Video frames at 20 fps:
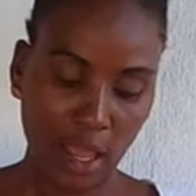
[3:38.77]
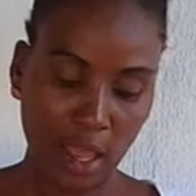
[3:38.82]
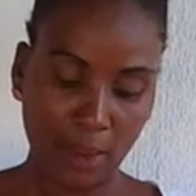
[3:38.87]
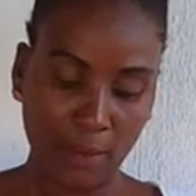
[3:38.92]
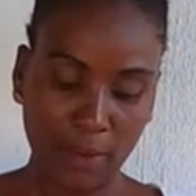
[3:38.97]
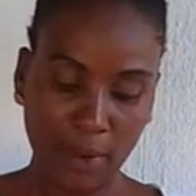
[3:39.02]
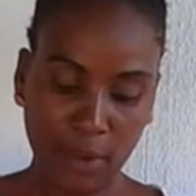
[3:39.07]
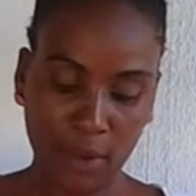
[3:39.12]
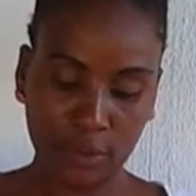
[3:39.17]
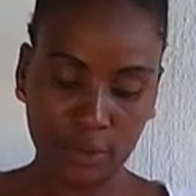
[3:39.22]

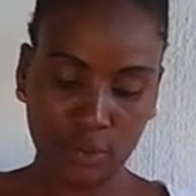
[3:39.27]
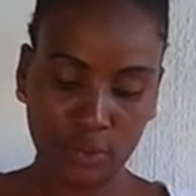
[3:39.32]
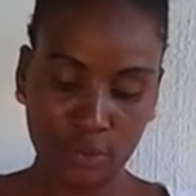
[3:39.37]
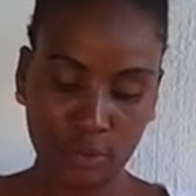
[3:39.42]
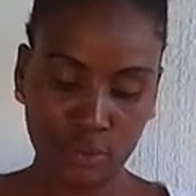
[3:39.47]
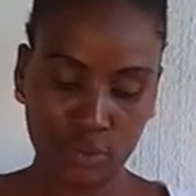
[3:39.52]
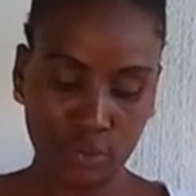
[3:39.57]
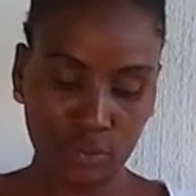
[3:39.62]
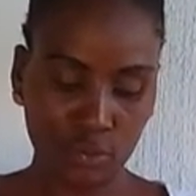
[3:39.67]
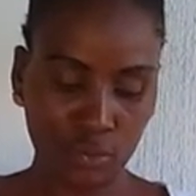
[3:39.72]
about
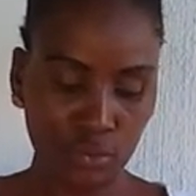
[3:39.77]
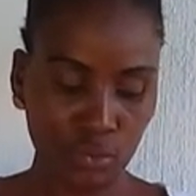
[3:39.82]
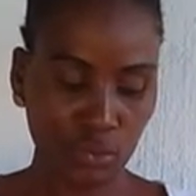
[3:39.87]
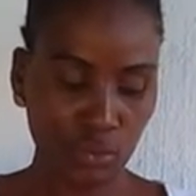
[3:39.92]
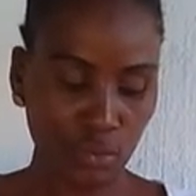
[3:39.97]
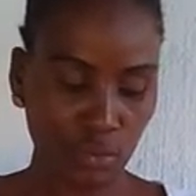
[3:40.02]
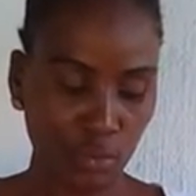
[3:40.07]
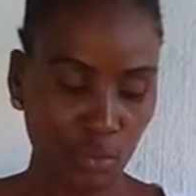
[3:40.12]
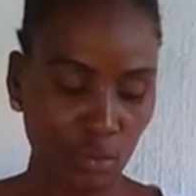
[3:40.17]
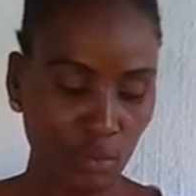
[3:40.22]

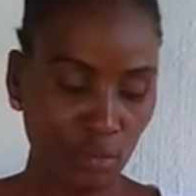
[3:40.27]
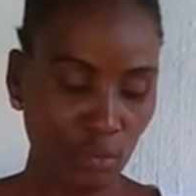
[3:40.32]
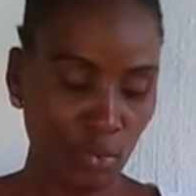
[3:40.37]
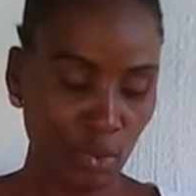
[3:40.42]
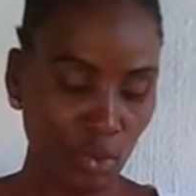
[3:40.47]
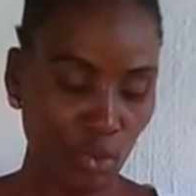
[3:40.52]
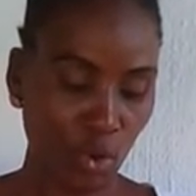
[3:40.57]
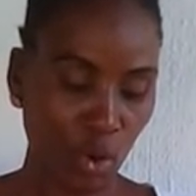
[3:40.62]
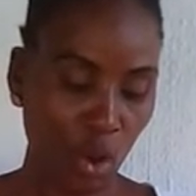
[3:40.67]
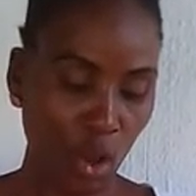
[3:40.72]
you
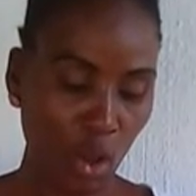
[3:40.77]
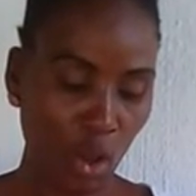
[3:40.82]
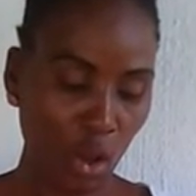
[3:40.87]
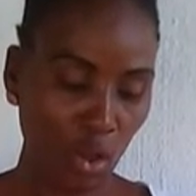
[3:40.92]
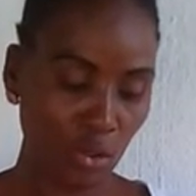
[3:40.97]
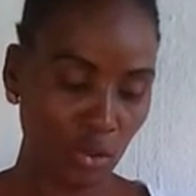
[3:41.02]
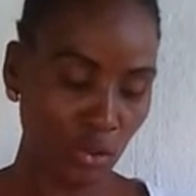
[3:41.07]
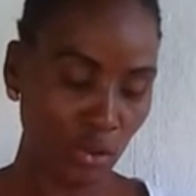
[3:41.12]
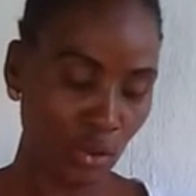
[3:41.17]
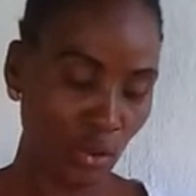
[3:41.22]

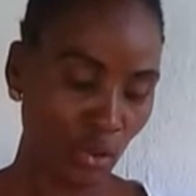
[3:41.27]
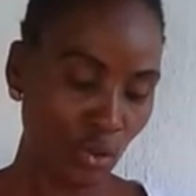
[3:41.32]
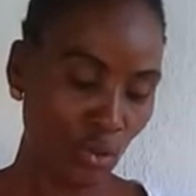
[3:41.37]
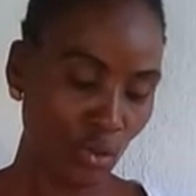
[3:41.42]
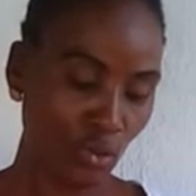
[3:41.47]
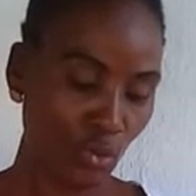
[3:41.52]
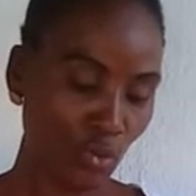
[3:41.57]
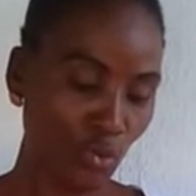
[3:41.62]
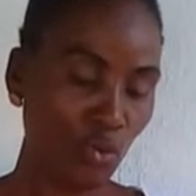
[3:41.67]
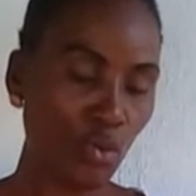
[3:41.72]
because
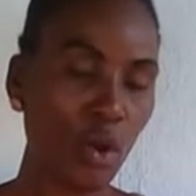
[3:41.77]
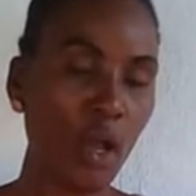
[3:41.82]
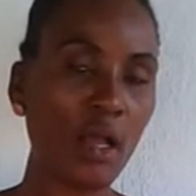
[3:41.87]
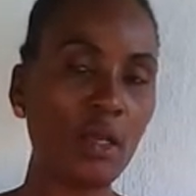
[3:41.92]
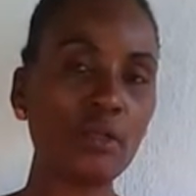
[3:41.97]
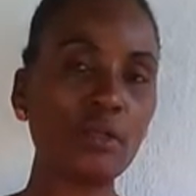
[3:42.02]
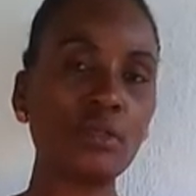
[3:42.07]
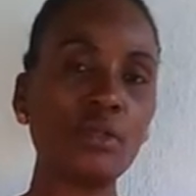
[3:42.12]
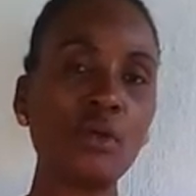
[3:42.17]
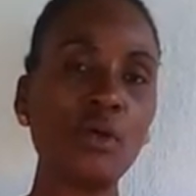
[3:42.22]
you
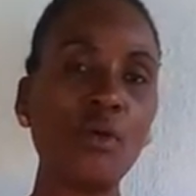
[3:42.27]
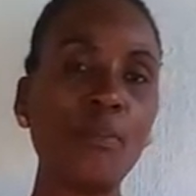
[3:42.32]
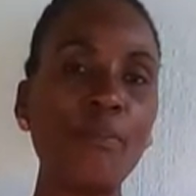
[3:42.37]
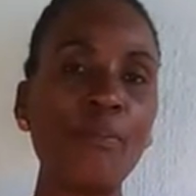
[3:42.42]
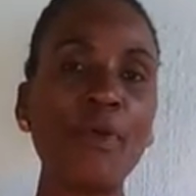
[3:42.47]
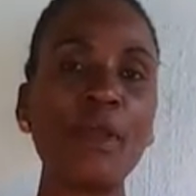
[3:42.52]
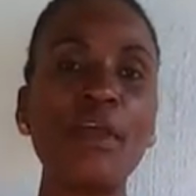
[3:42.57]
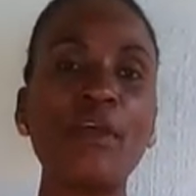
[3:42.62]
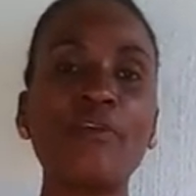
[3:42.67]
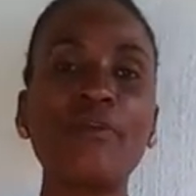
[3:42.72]
are so
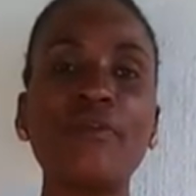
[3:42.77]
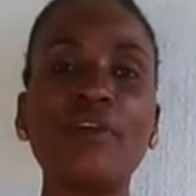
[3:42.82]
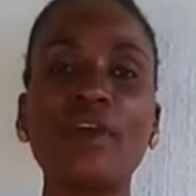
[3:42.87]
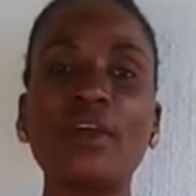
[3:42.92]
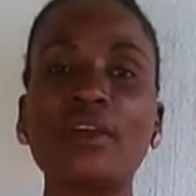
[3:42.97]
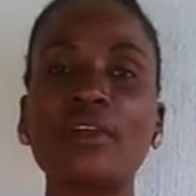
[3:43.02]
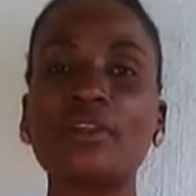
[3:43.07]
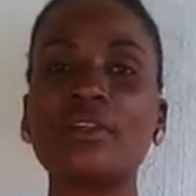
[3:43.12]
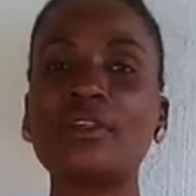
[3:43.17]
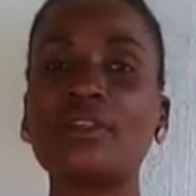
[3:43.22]

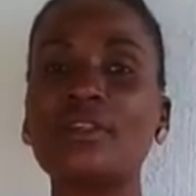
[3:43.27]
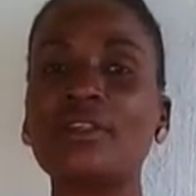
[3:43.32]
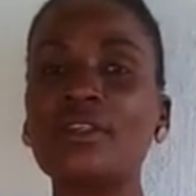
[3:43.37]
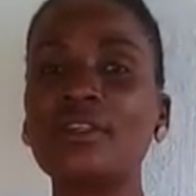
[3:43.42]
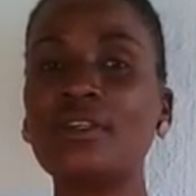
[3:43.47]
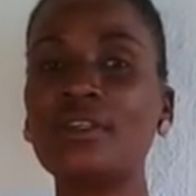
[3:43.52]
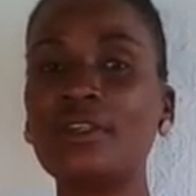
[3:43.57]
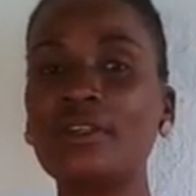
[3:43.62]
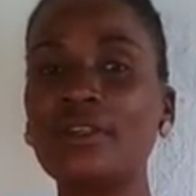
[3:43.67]
perfect.